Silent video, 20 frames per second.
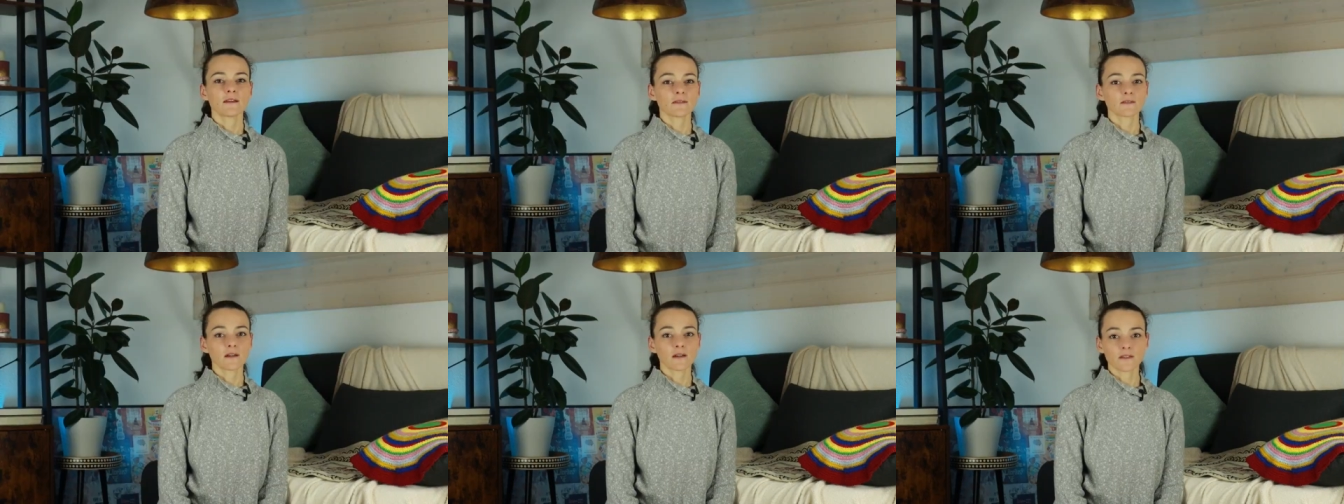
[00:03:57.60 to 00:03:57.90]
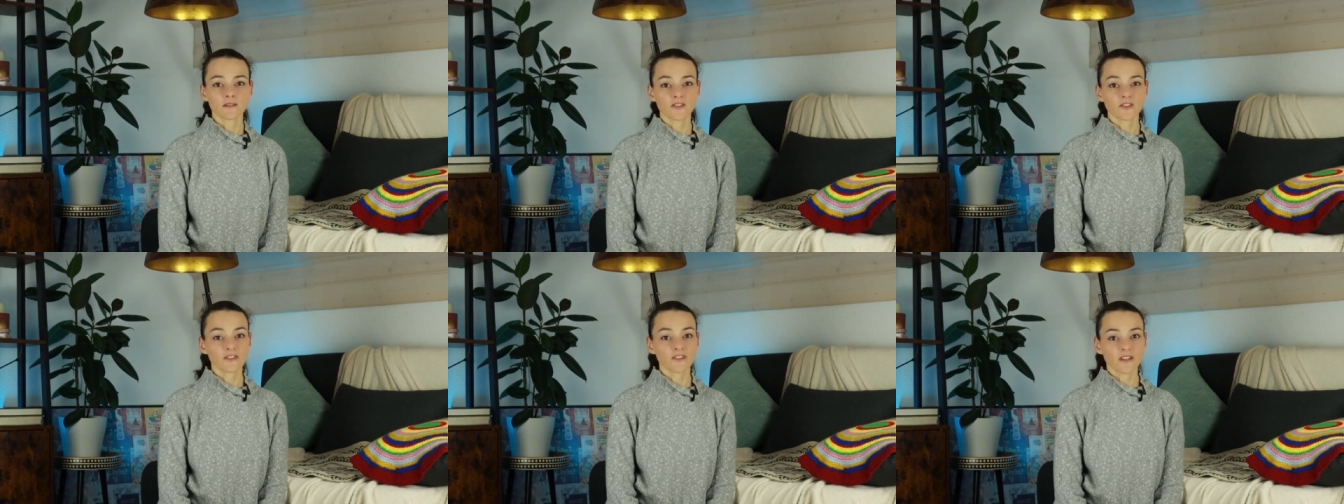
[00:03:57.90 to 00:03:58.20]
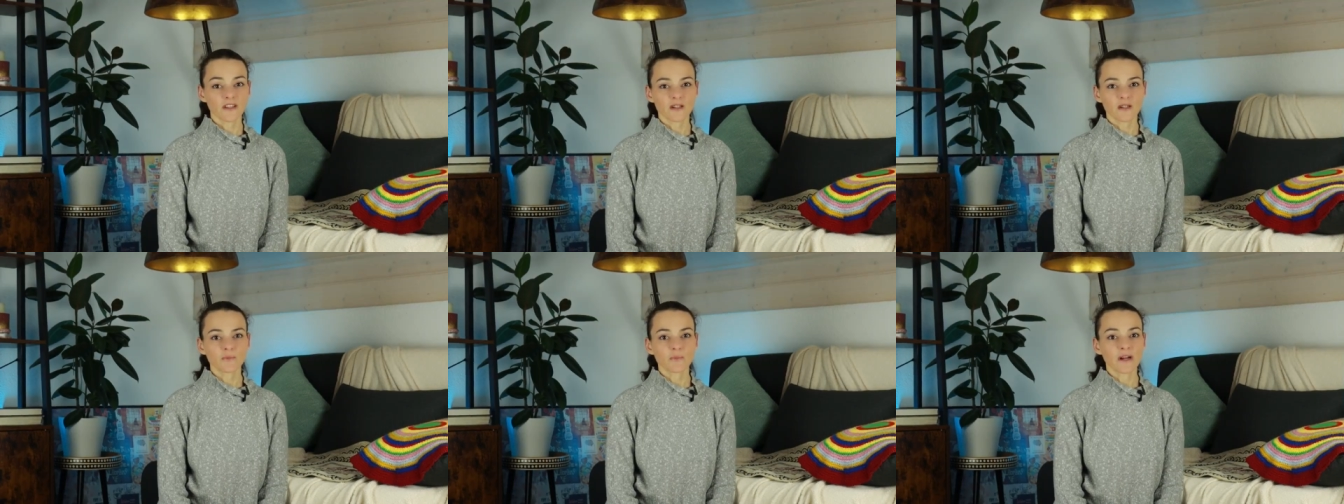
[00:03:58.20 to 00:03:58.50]

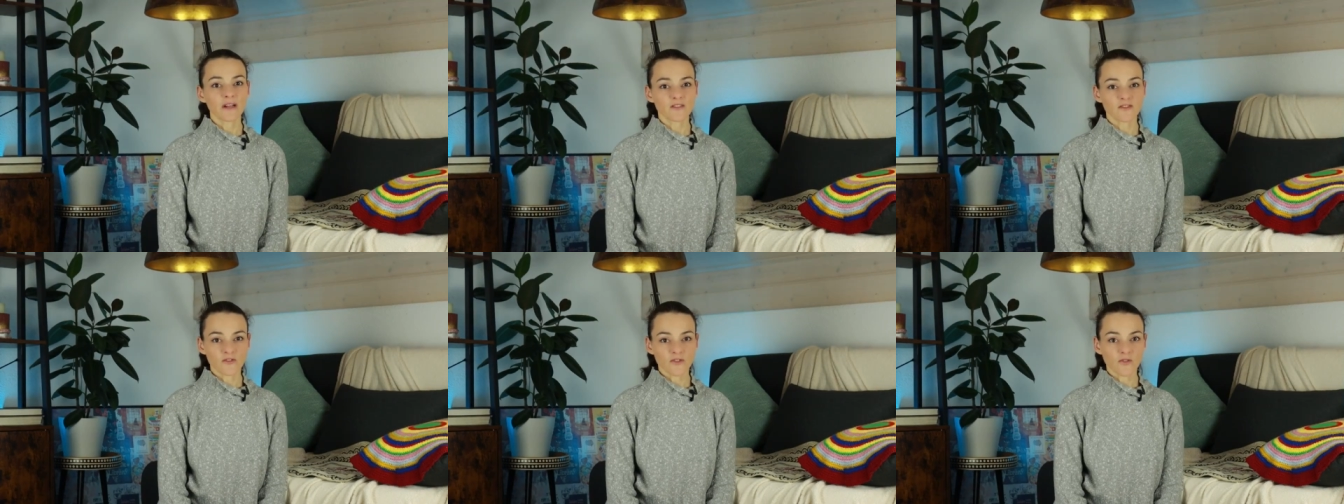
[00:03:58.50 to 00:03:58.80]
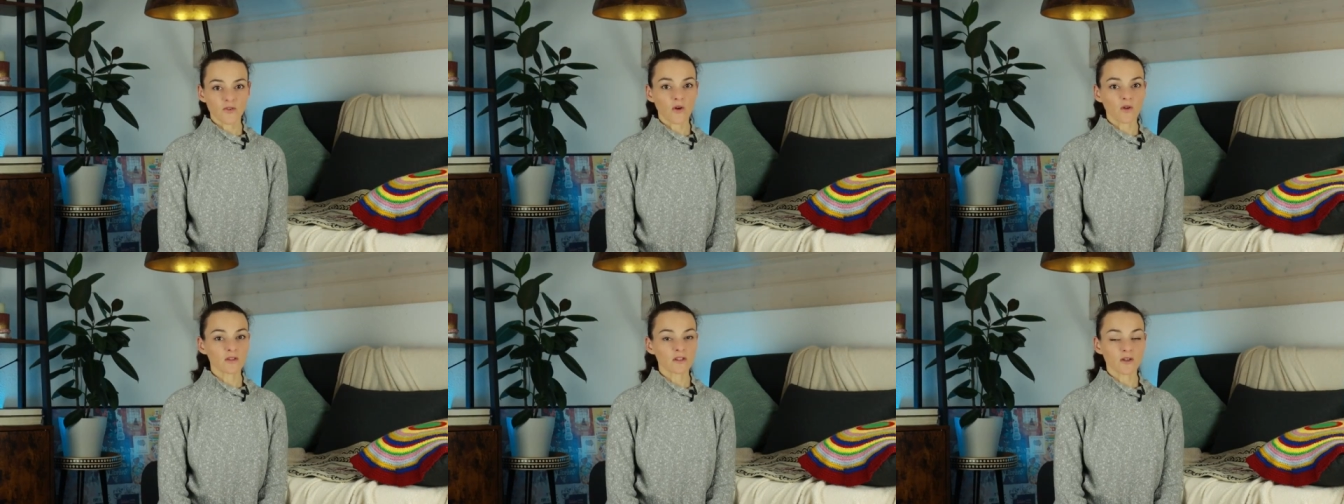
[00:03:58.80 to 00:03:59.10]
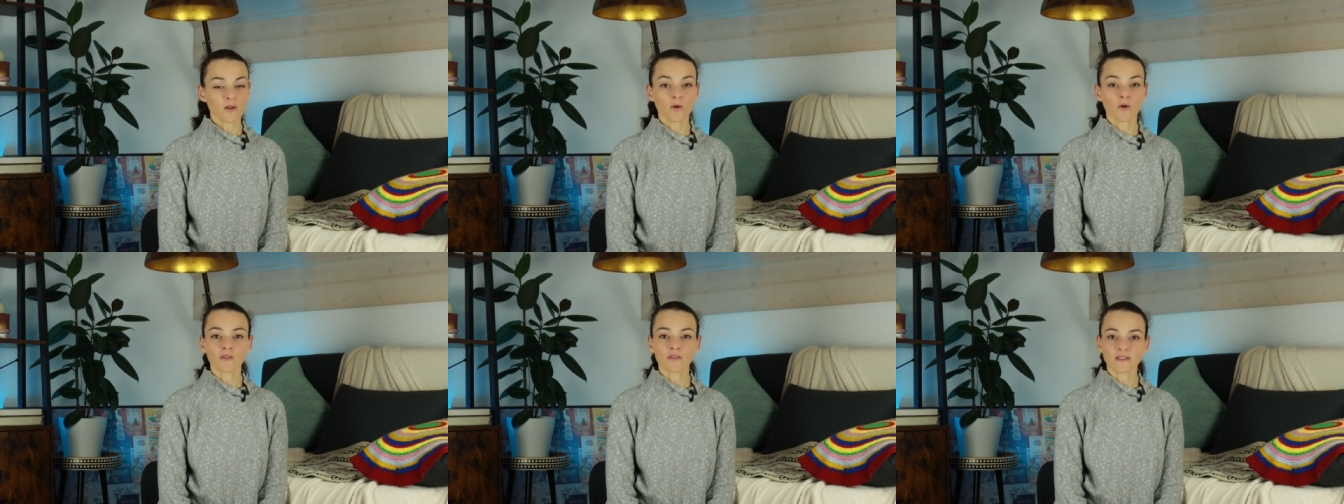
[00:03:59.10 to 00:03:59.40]
Encountering my stroll
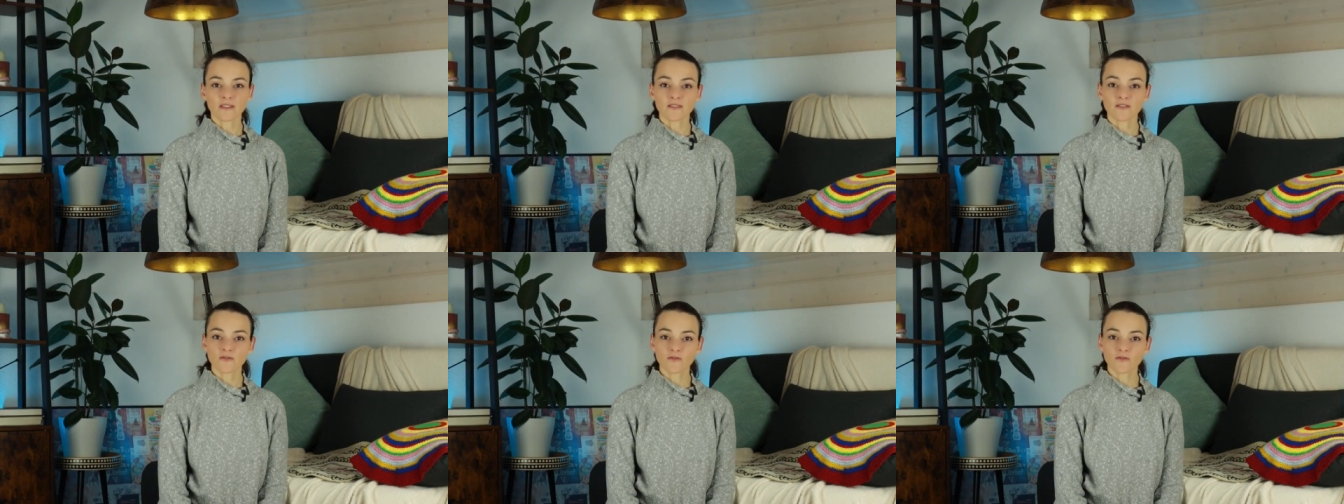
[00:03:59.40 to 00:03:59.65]
along the